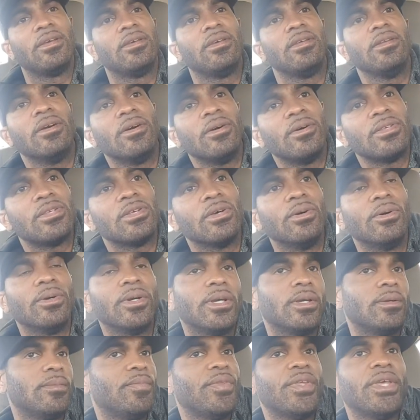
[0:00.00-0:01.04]
You know, so
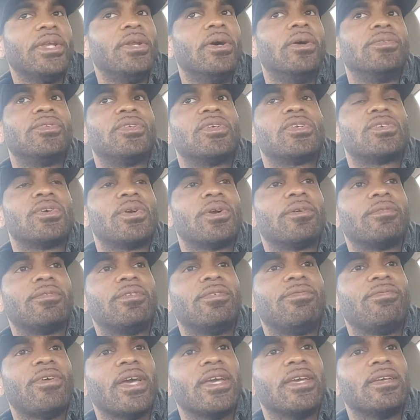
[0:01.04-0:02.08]
he don't deserve
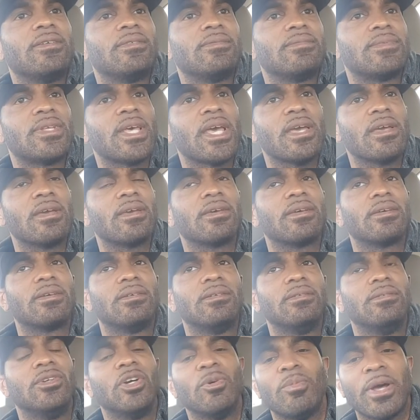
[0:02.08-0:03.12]
to fight Tank.
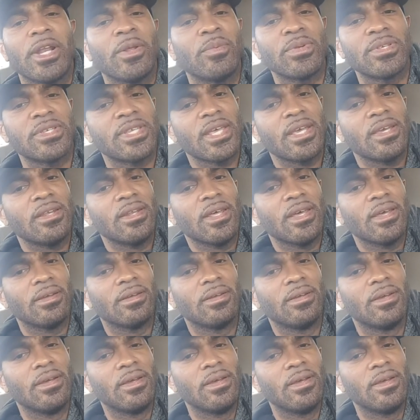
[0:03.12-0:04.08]
Nobody was saying that.